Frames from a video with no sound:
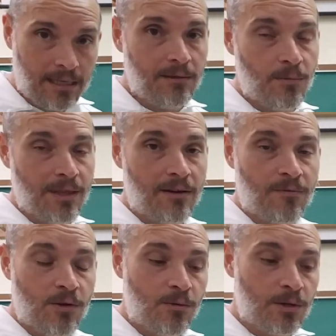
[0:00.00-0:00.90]
without
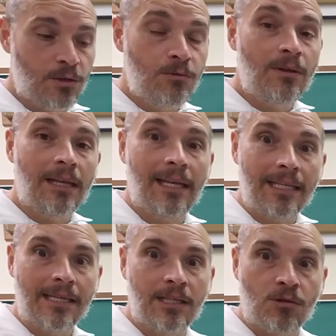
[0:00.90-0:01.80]
further ado, let's
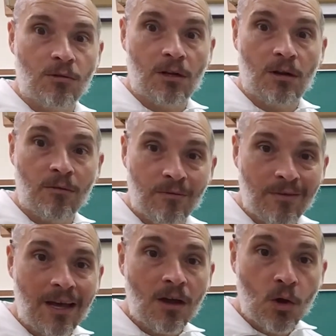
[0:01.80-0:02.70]
get started. On
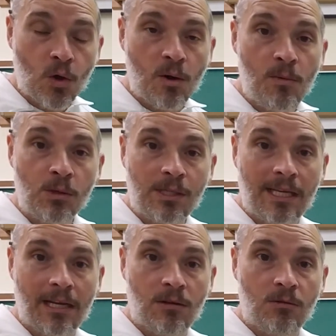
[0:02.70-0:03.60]
va
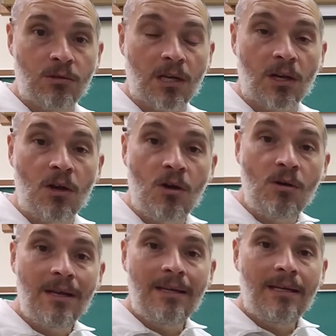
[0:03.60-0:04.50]
commencer. Nous allons
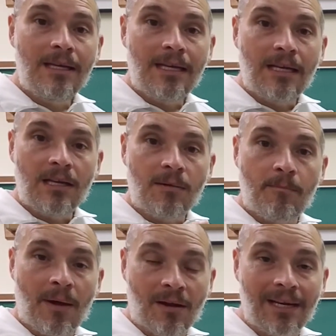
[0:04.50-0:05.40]

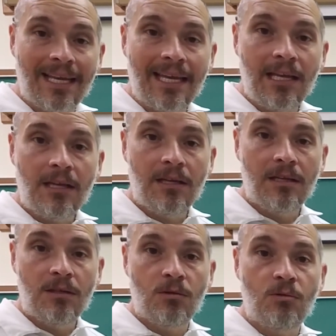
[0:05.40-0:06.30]
parler
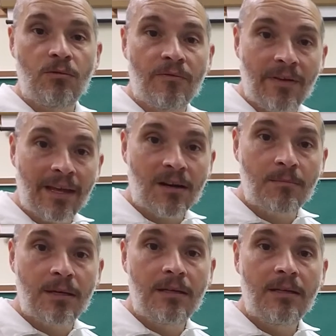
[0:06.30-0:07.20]
du
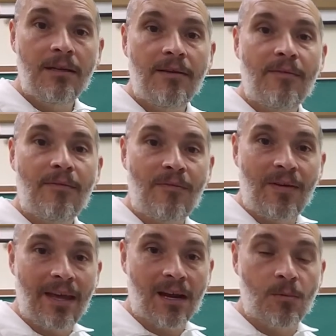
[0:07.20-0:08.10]
verbe
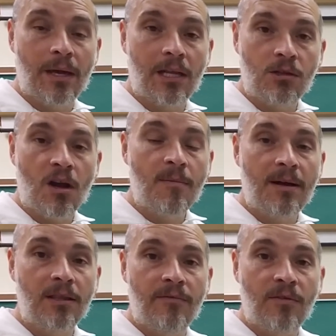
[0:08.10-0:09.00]
faire. We're going to talk about
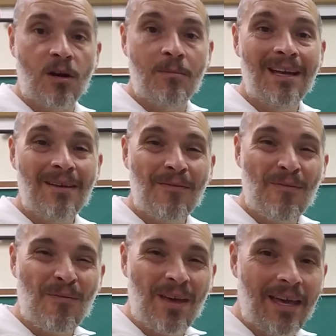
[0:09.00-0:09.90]
the verb
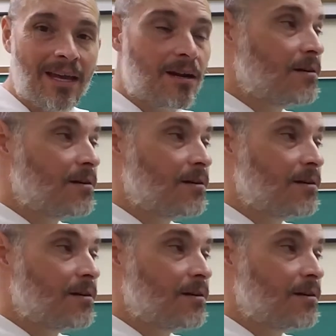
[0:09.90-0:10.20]
faire.